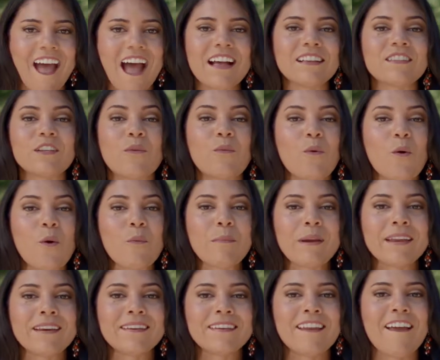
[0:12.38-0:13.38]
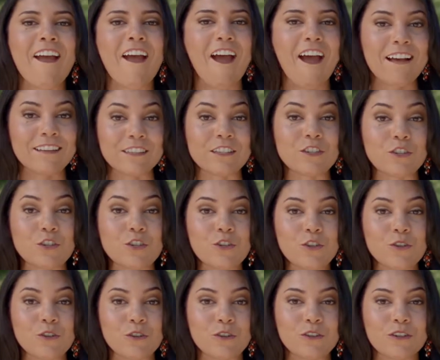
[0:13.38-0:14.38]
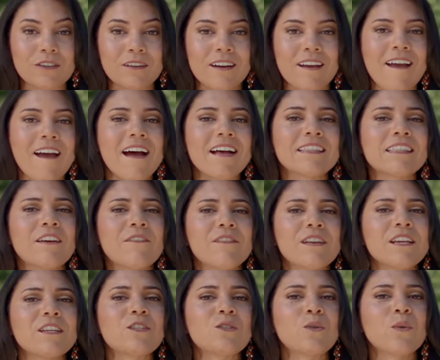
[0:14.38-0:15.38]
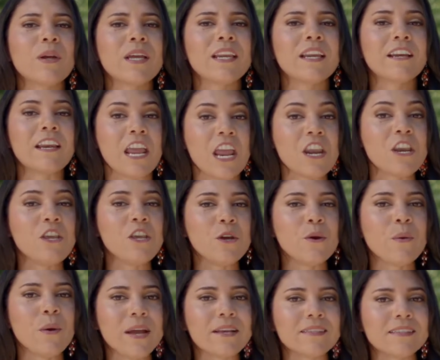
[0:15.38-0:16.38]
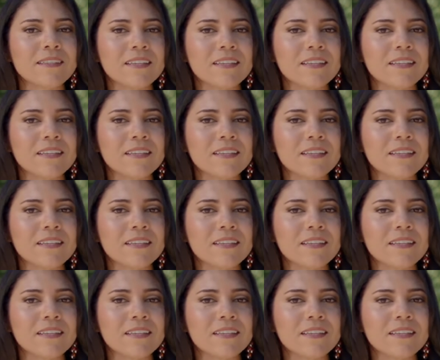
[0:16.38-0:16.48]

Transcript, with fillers: As a woman, as a shooter, as a Venezuelan and US